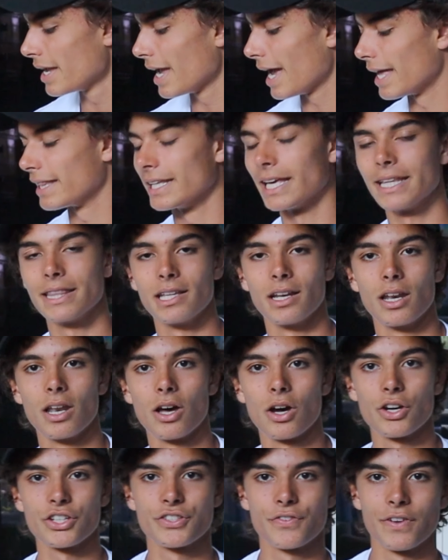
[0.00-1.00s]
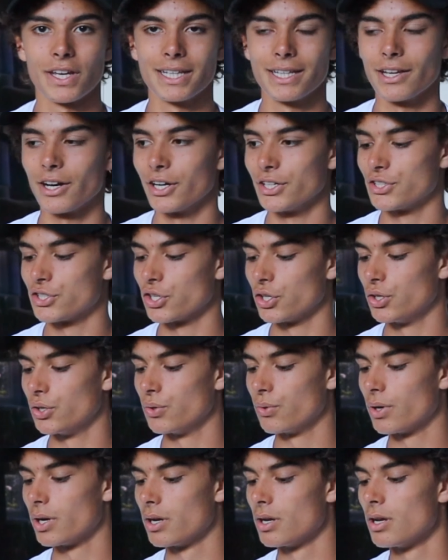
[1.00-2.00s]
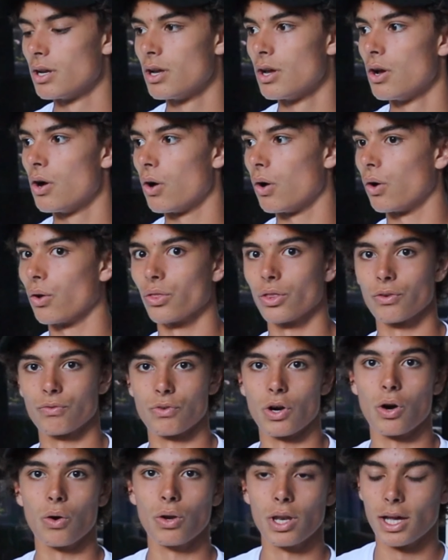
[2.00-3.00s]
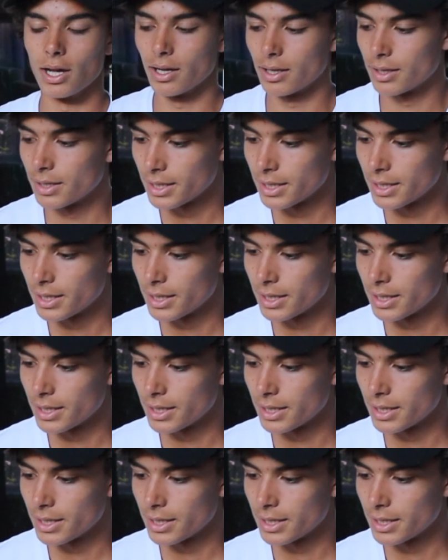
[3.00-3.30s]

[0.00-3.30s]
And then the last thing that I do on the roller